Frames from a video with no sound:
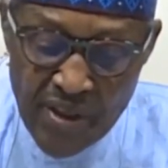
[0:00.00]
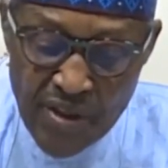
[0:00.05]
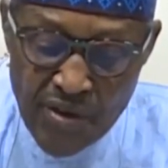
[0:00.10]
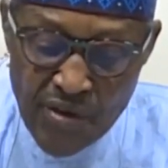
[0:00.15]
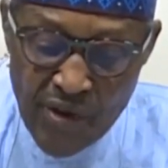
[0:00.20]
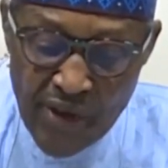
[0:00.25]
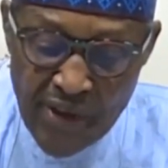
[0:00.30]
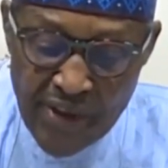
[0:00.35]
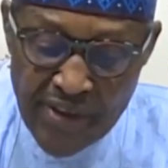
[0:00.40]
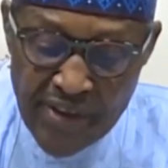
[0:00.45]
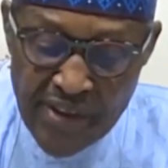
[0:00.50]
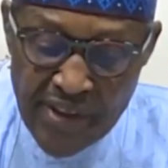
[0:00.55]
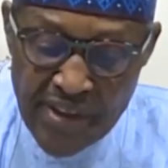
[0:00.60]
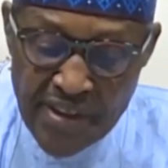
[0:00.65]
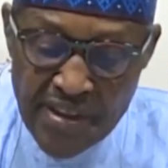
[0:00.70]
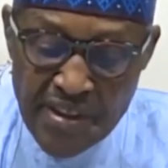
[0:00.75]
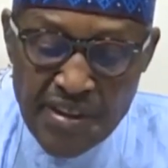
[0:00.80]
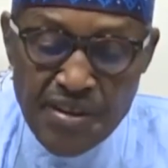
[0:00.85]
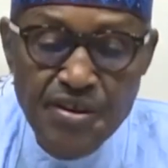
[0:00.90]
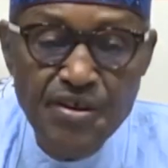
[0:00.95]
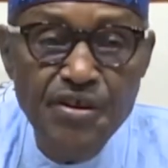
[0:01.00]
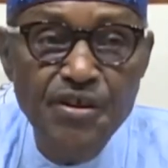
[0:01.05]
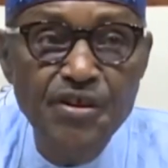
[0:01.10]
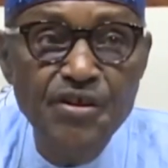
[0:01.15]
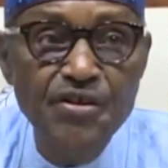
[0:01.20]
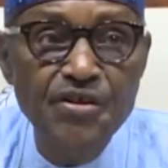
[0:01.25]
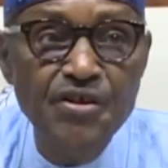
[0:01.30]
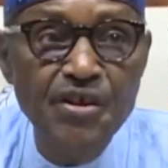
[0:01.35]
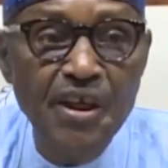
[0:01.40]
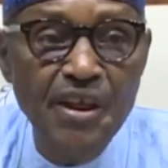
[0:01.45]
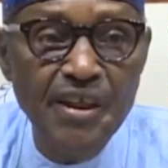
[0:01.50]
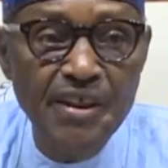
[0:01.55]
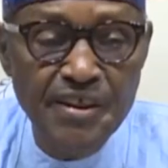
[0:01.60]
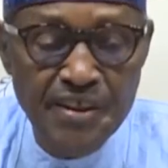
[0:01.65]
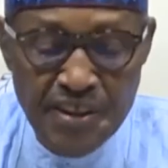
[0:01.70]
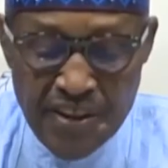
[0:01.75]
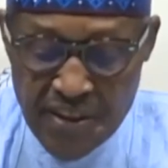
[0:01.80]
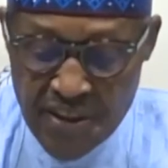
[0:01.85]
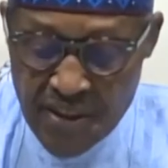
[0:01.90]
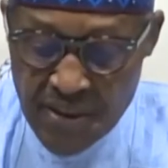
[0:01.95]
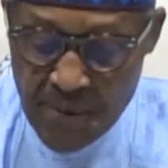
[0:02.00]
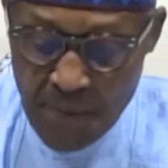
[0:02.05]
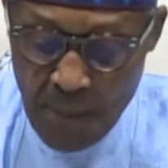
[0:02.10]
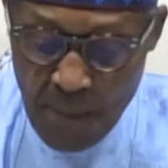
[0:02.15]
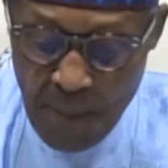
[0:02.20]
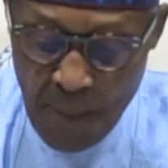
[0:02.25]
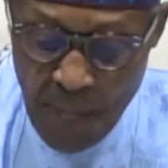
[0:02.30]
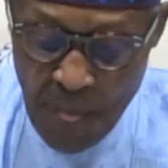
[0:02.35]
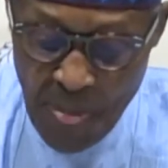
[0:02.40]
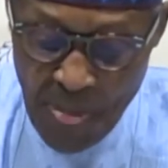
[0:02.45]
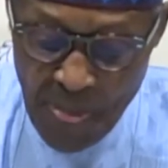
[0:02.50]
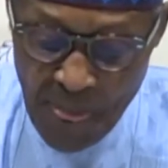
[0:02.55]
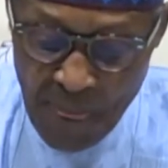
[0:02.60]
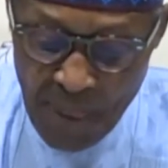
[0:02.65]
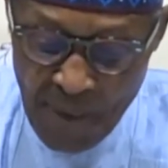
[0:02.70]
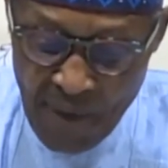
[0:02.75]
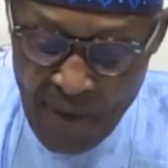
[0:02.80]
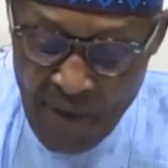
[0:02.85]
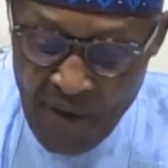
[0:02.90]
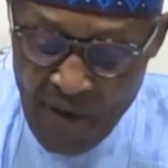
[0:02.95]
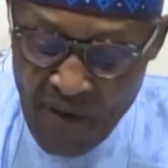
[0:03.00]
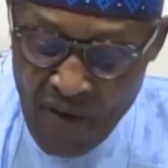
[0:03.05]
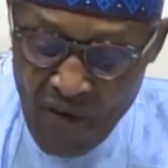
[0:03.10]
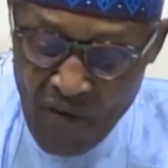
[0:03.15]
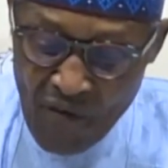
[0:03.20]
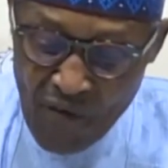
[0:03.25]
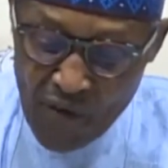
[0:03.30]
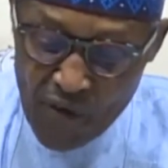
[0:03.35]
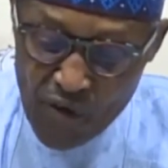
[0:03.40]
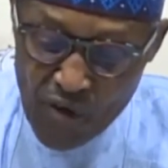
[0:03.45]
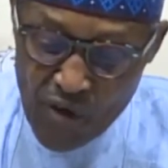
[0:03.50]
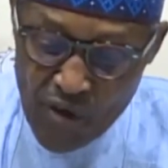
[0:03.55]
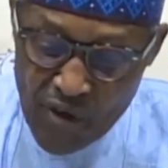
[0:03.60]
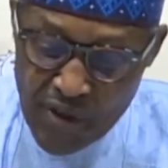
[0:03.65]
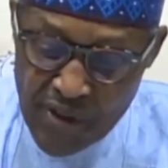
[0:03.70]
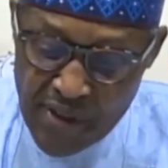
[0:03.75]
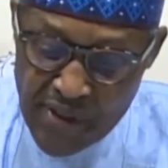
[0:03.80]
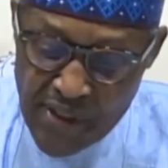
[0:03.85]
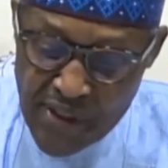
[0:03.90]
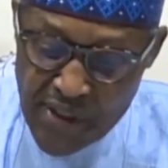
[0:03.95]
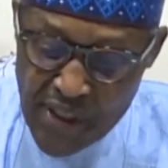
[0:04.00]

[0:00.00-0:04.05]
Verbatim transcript: to address these challenges. Following the